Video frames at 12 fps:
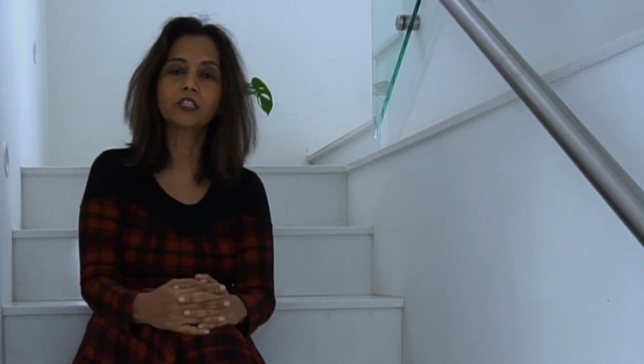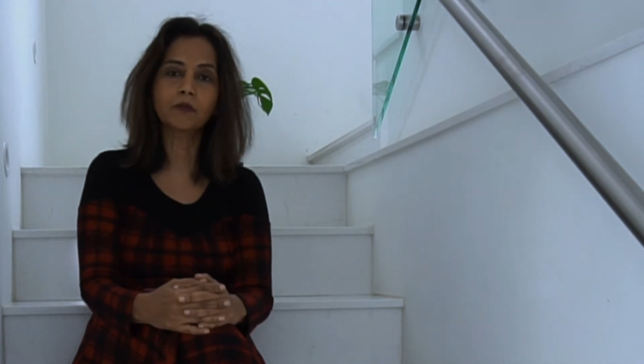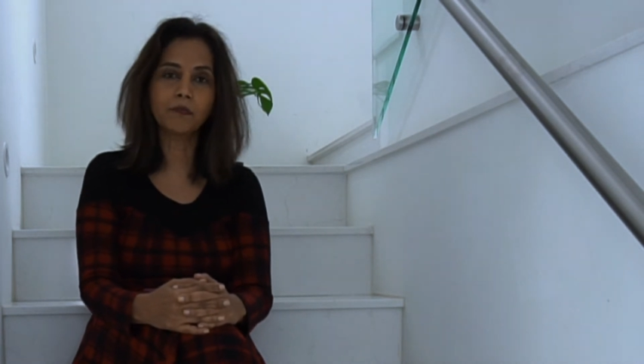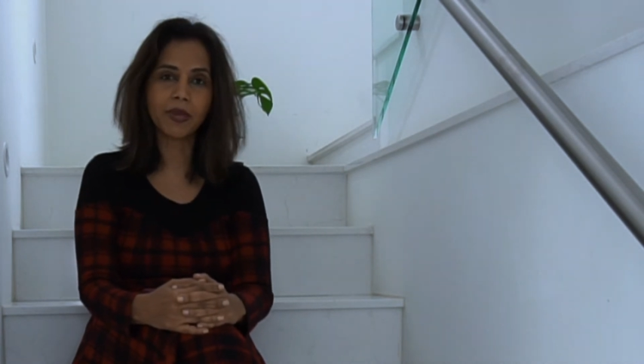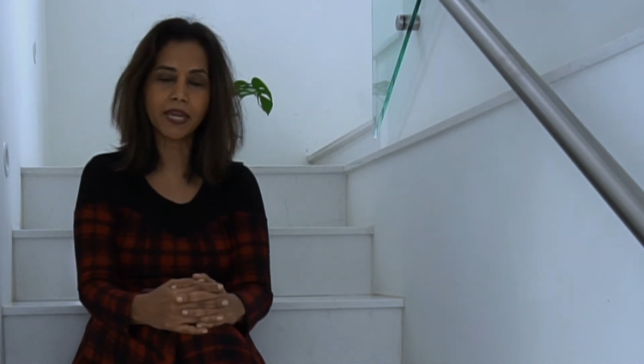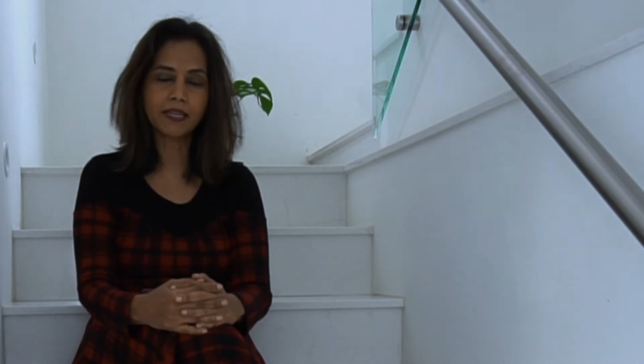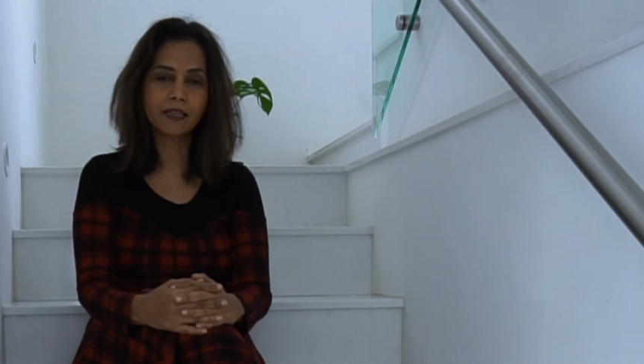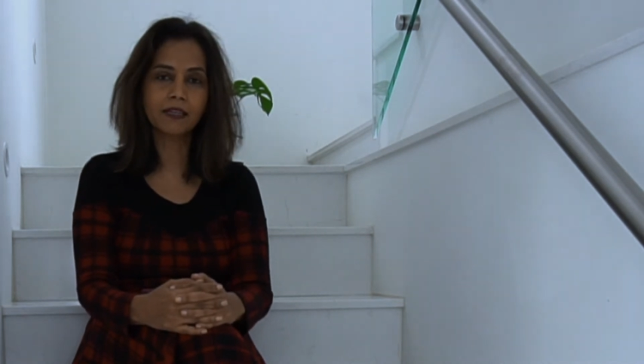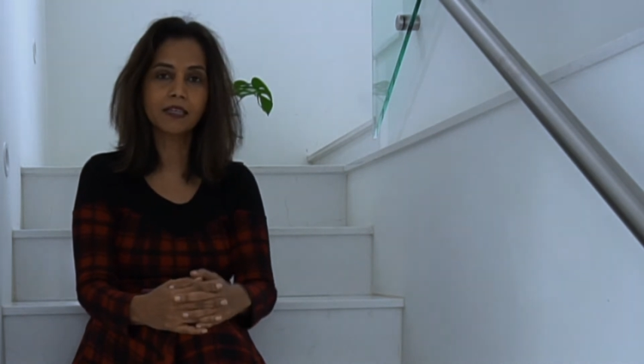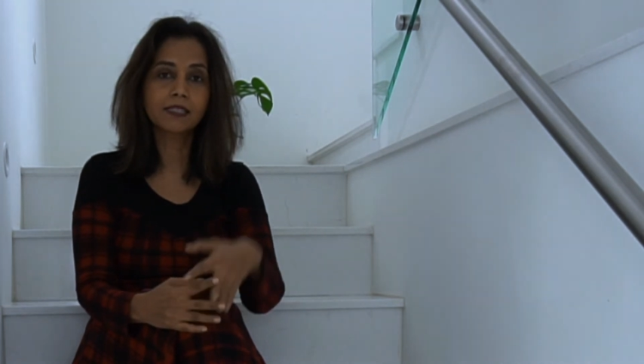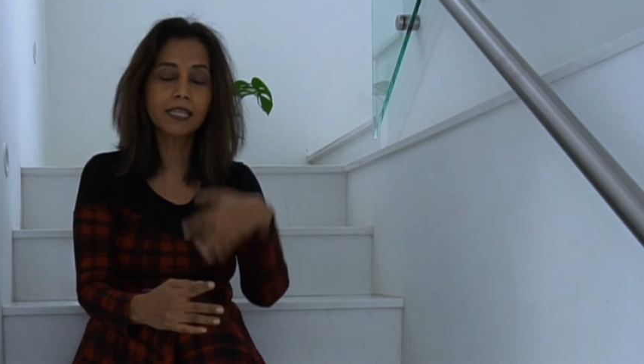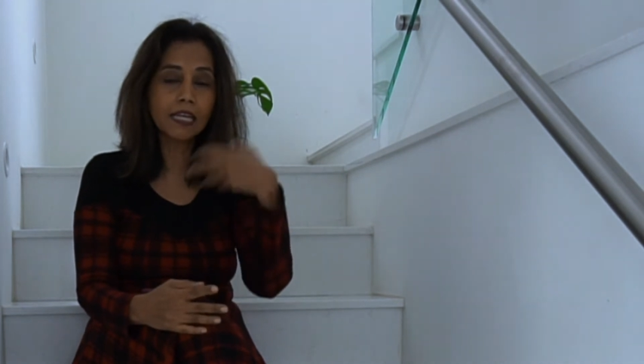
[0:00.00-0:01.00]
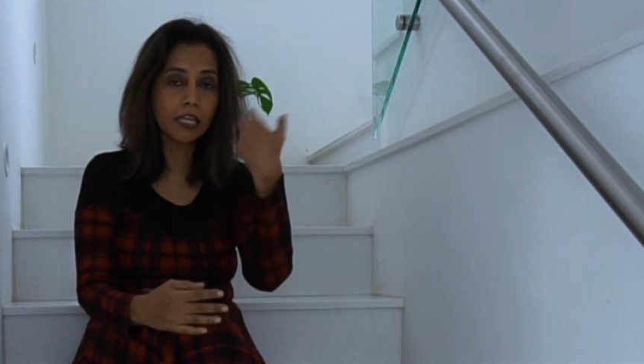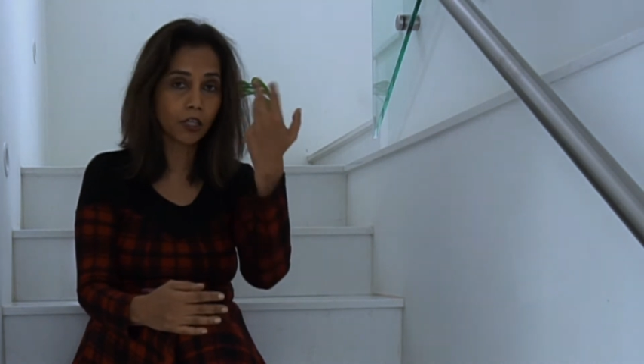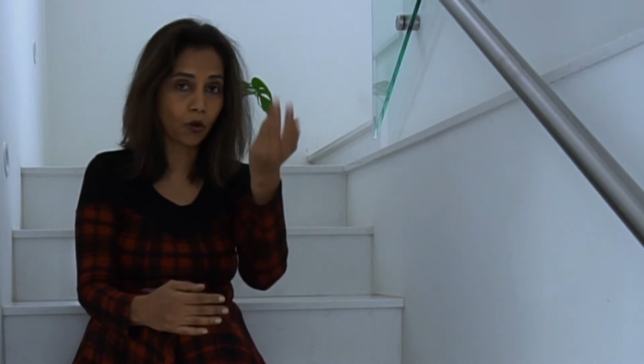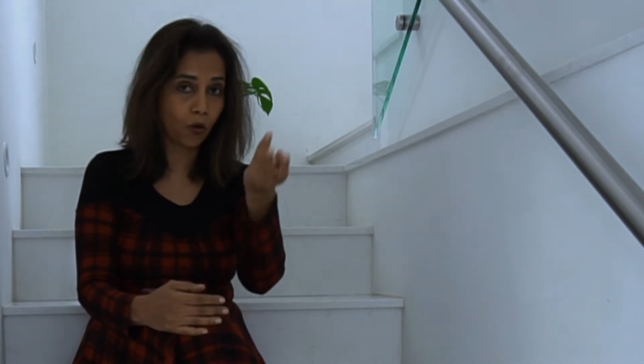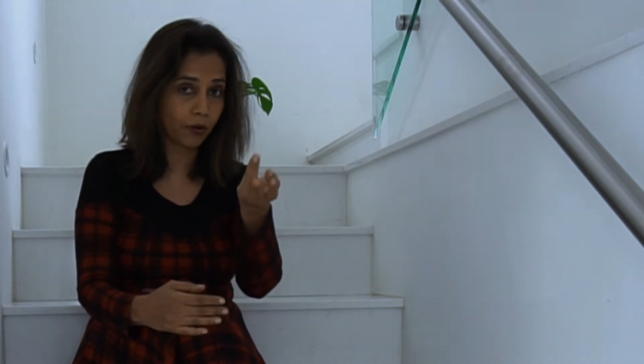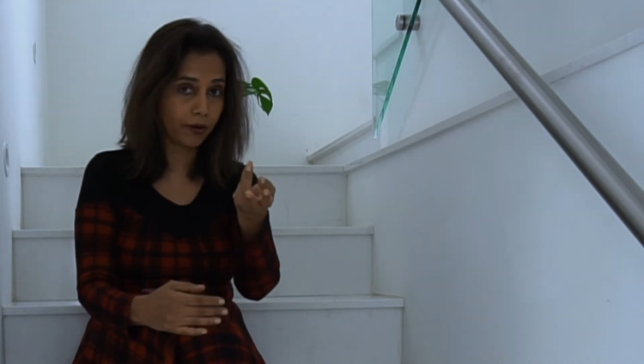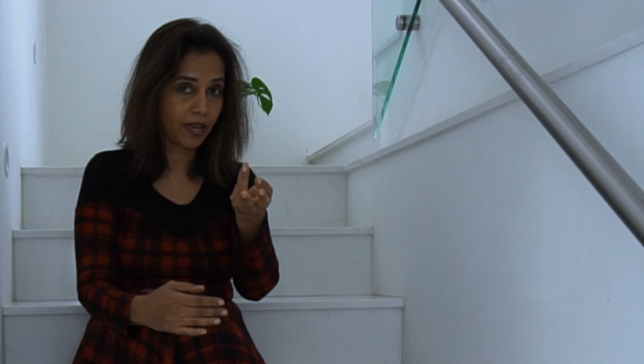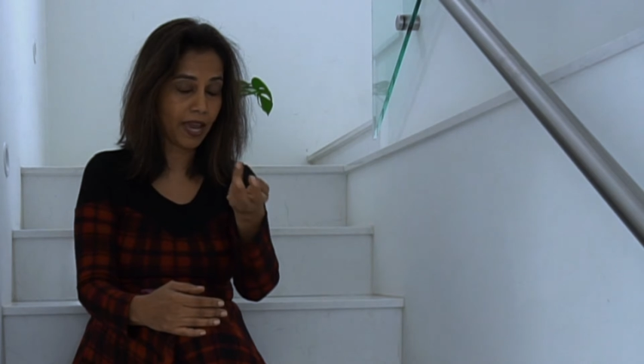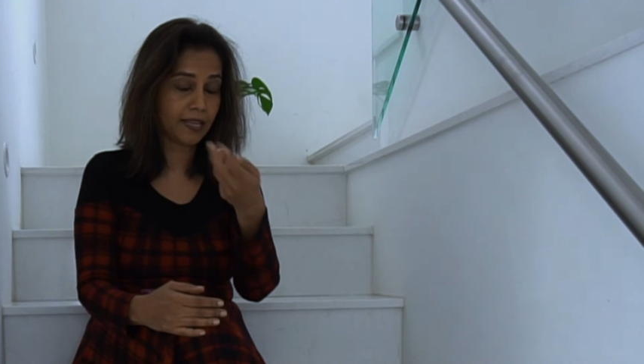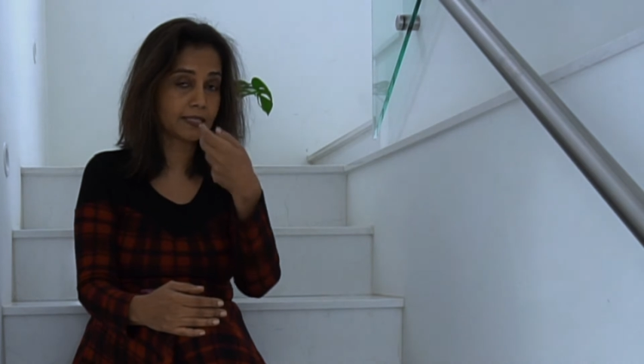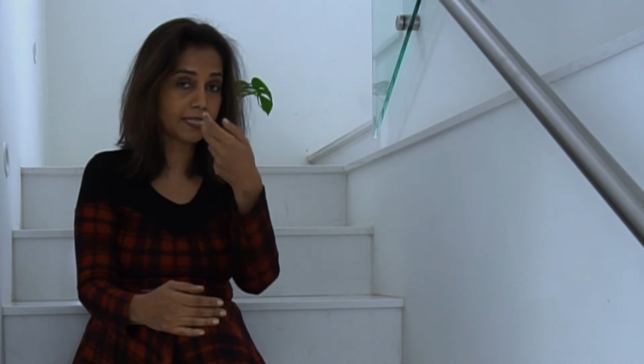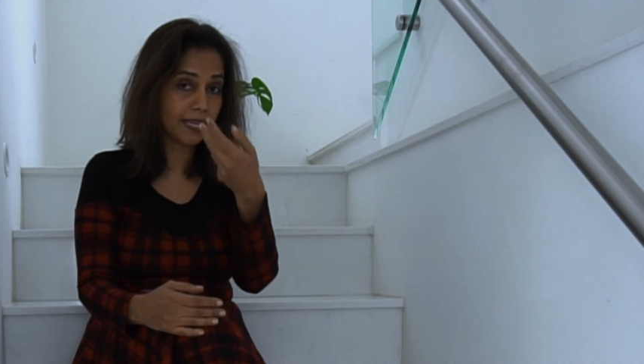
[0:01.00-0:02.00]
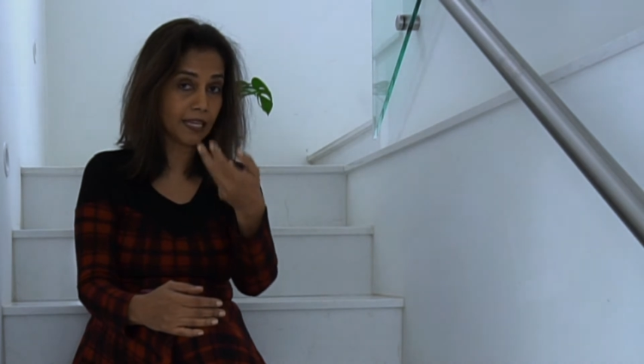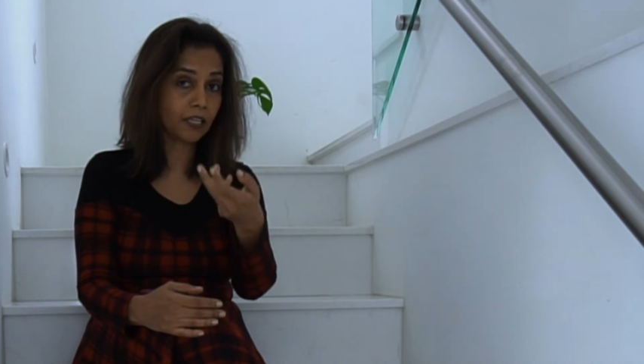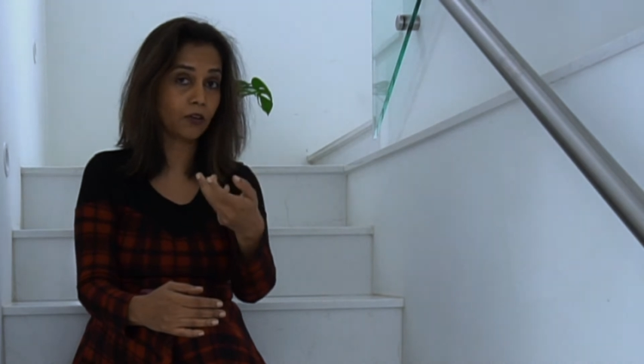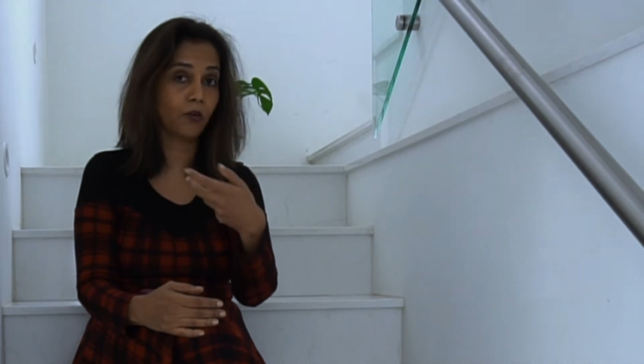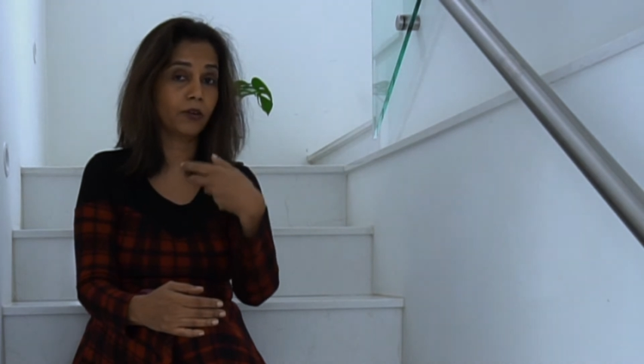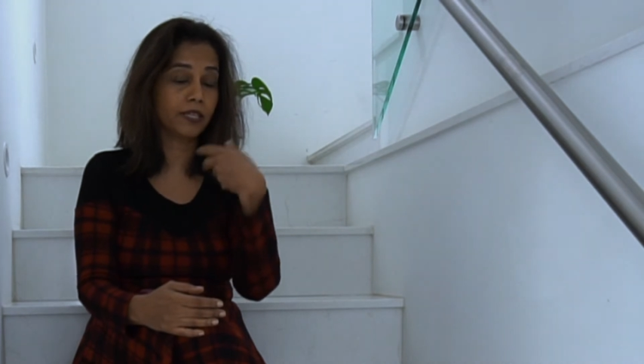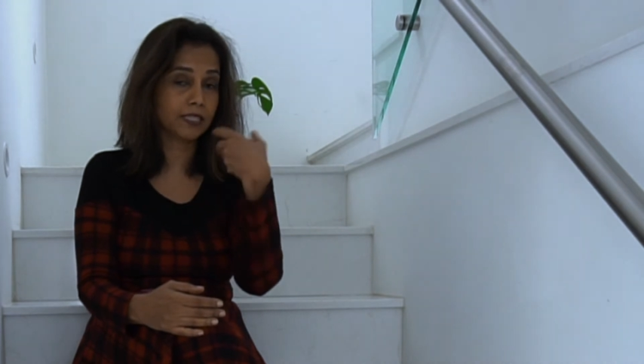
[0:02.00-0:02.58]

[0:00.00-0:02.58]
to make silicone, and silicone